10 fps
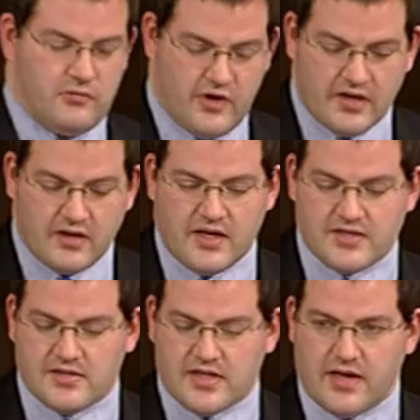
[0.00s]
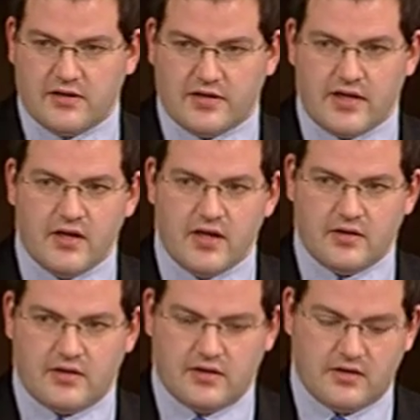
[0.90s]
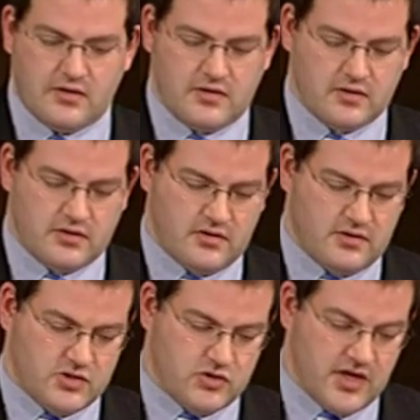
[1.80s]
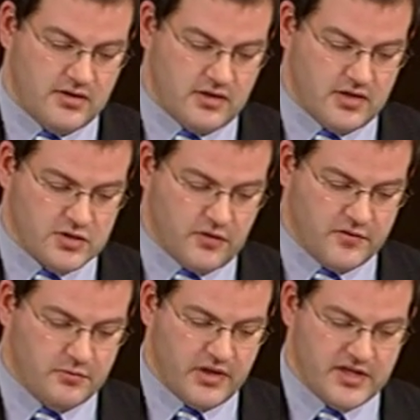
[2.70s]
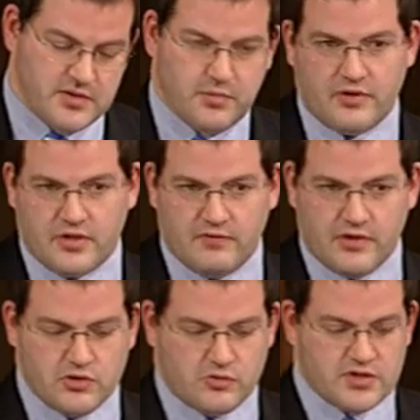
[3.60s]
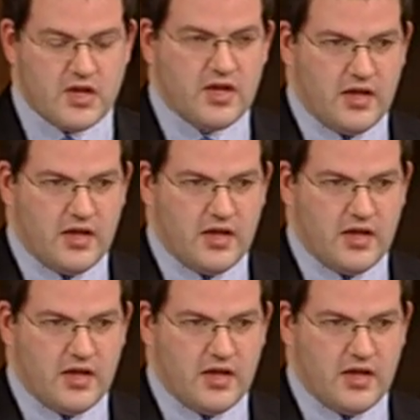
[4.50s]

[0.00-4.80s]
recognise entirely the strain that is often placed upon individuals